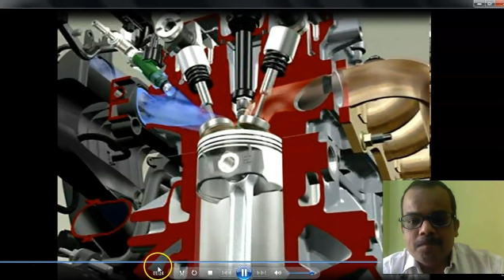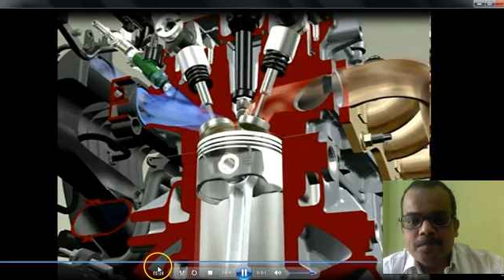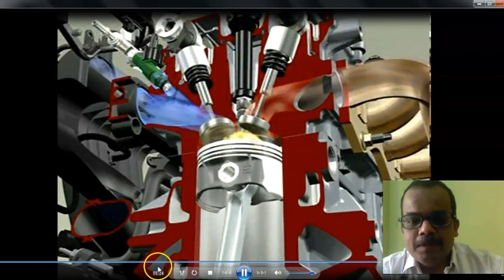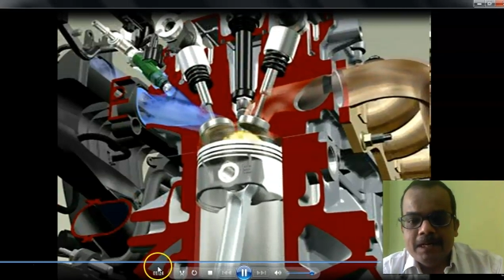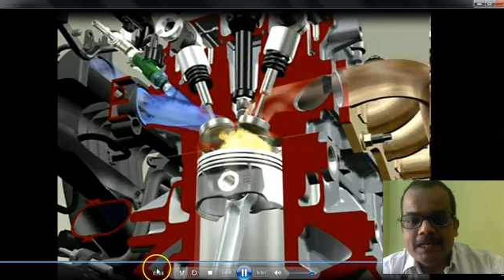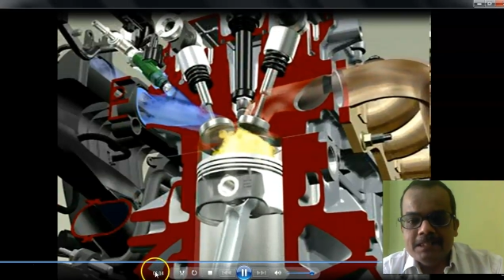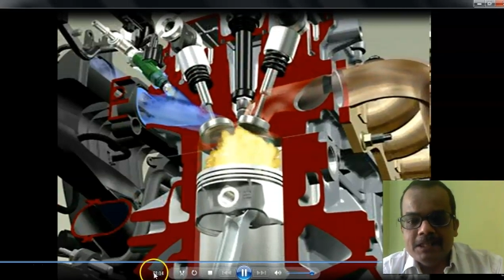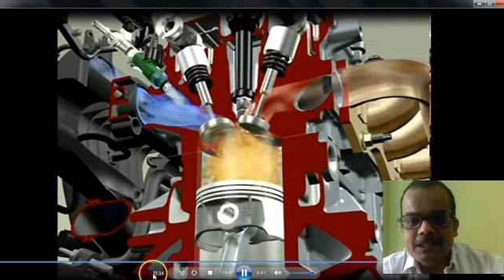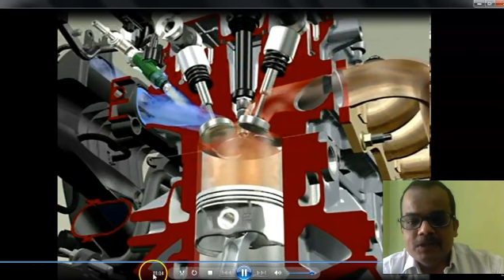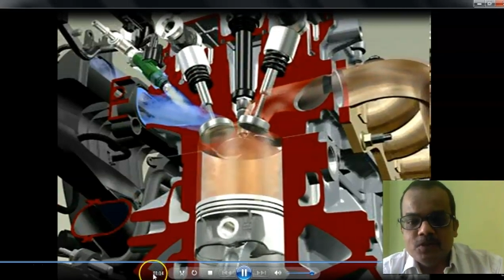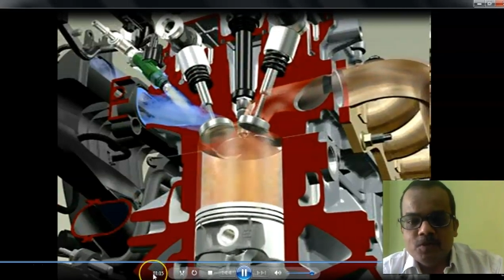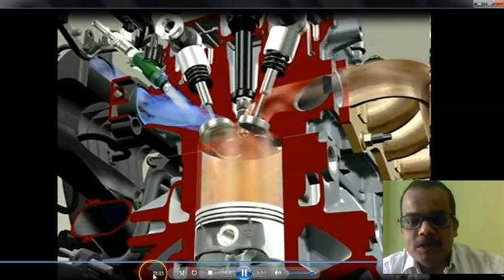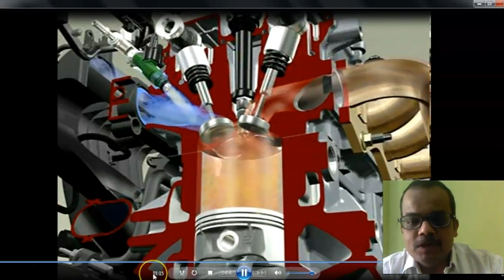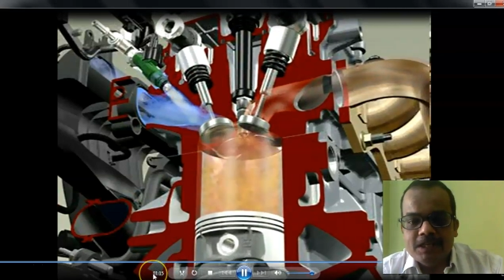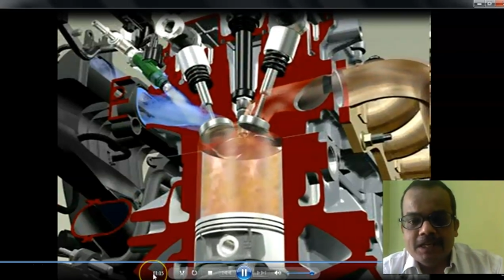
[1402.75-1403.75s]
BDC
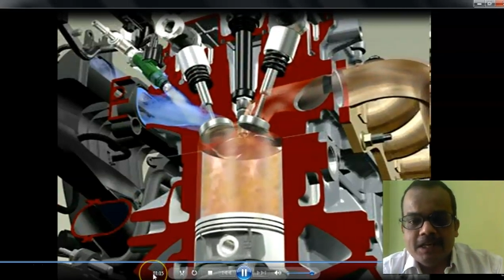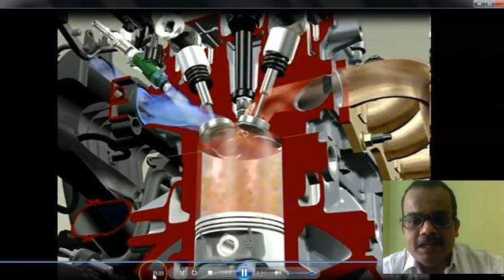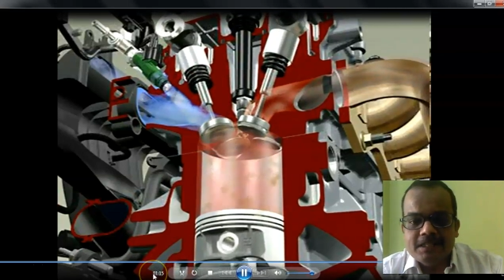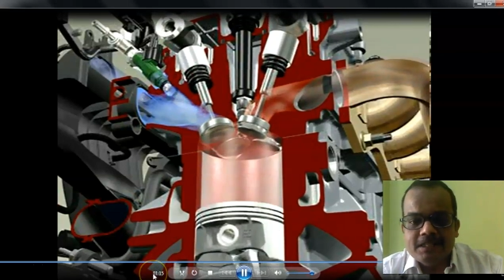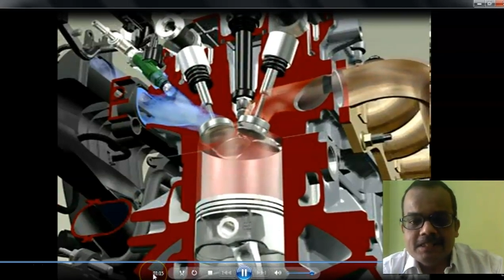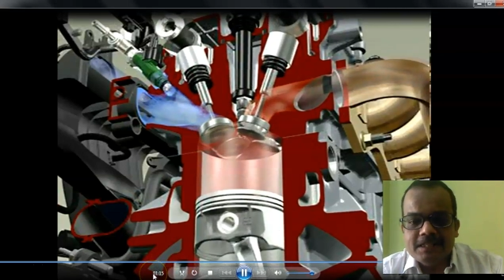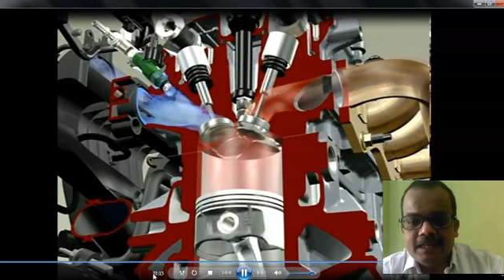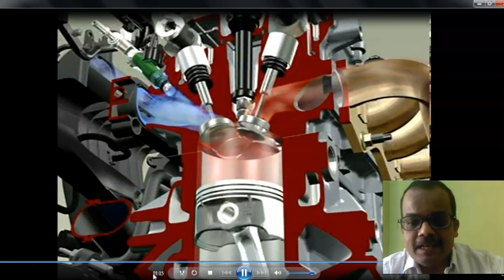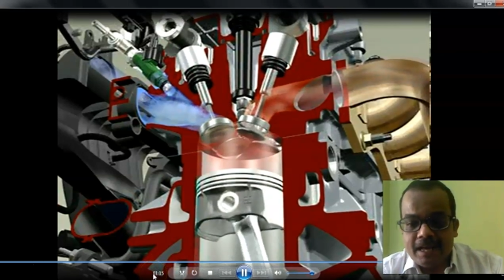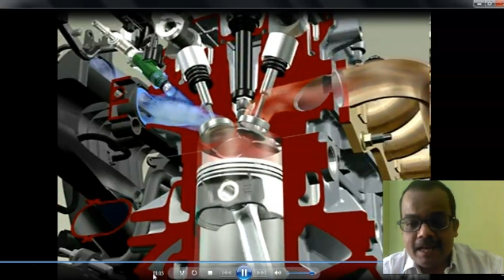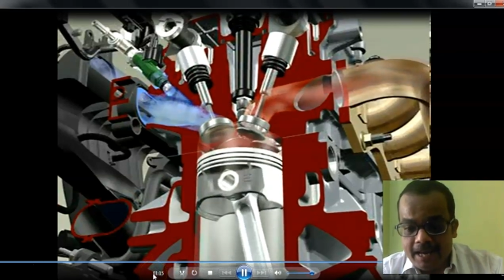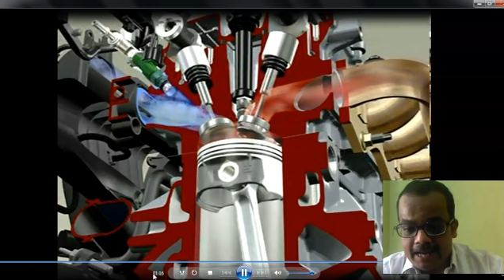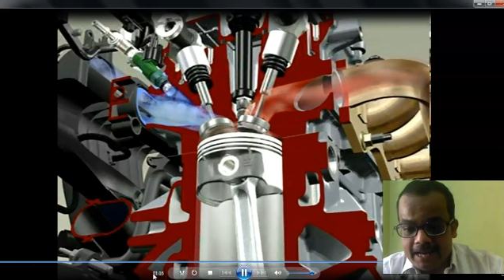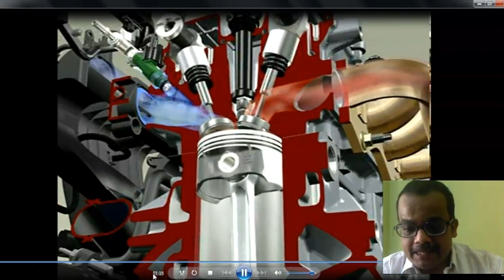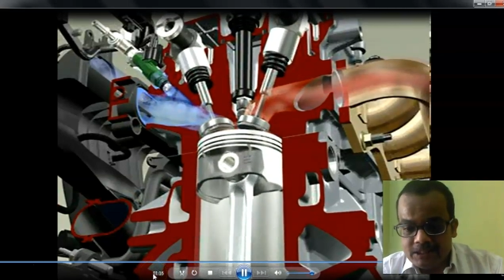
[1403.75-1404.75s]
to a TDC,
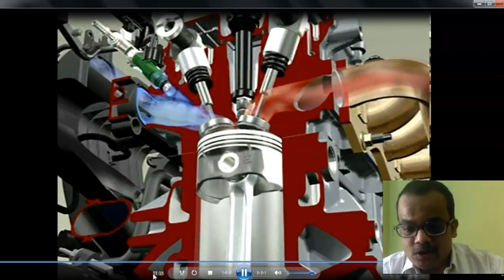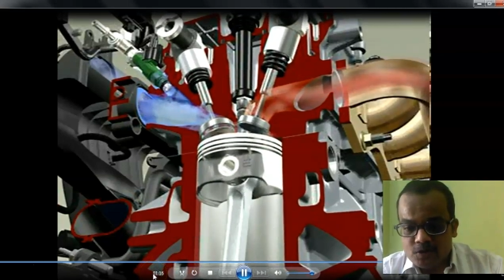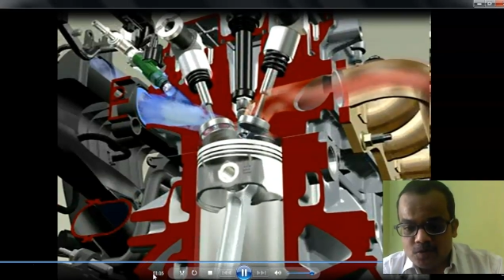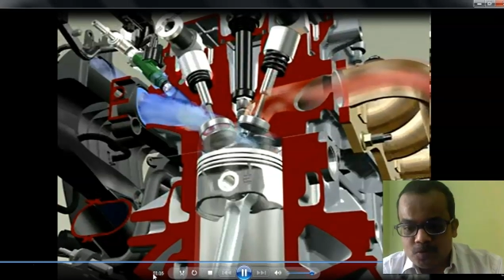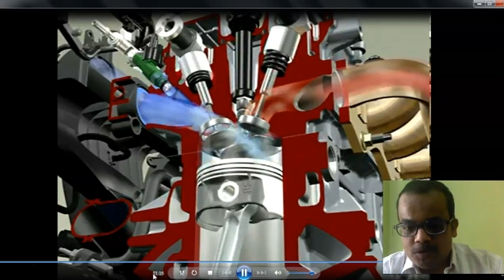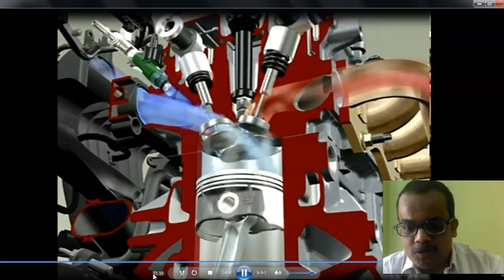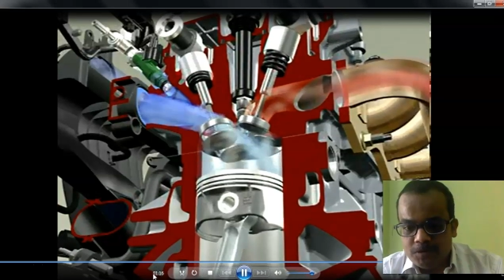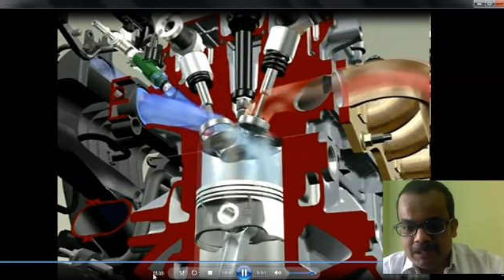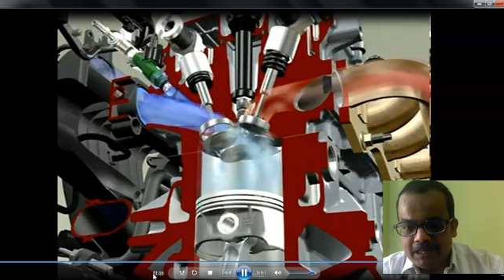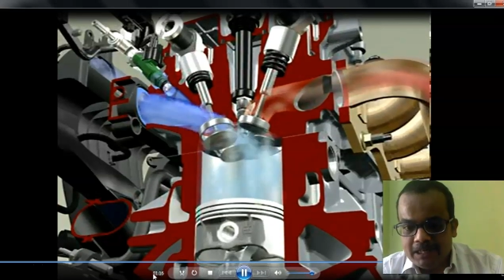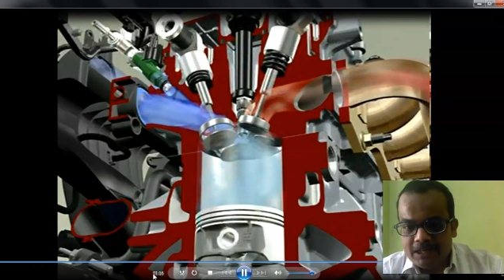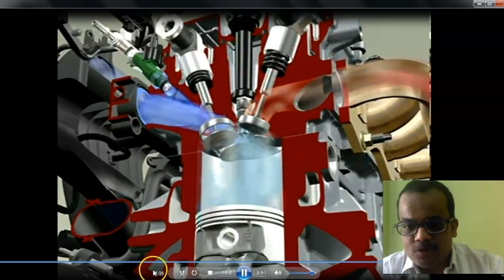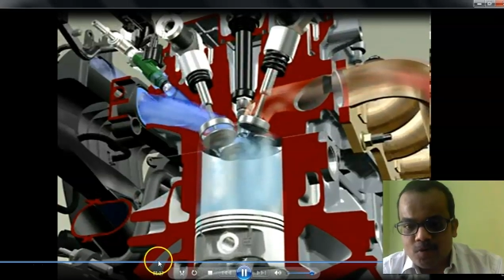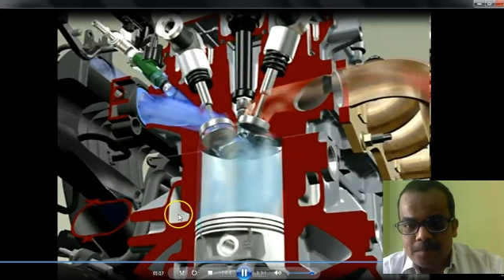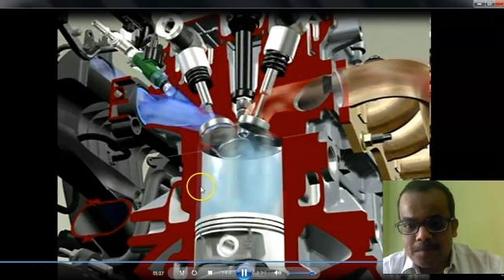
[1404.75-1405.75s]
exhaust valve will
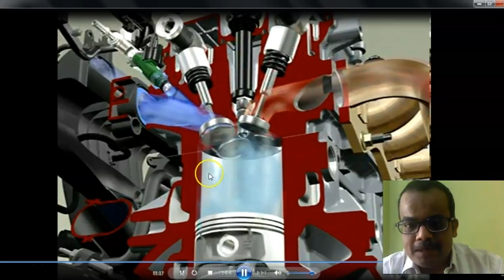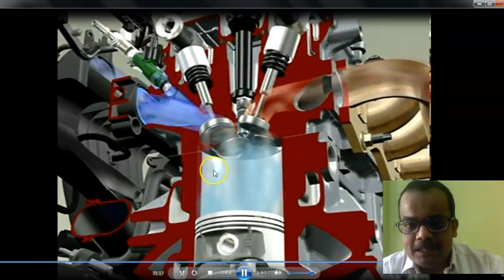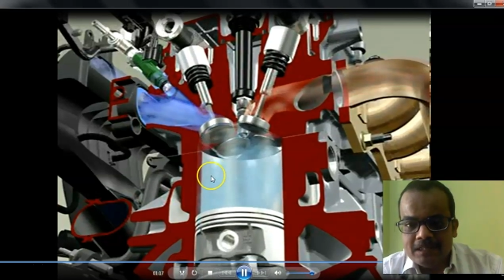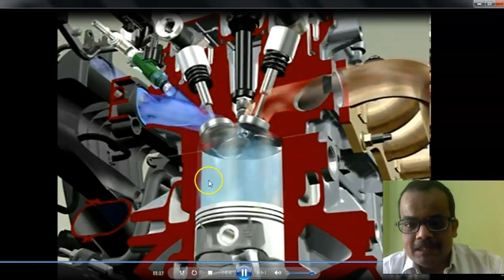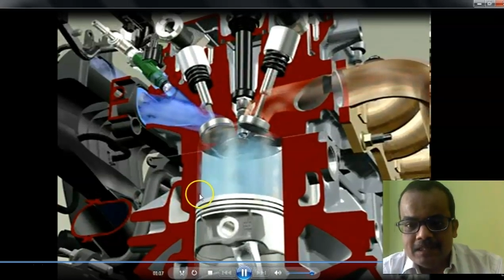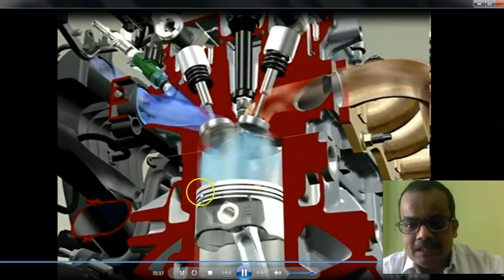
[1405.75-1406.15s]
get open,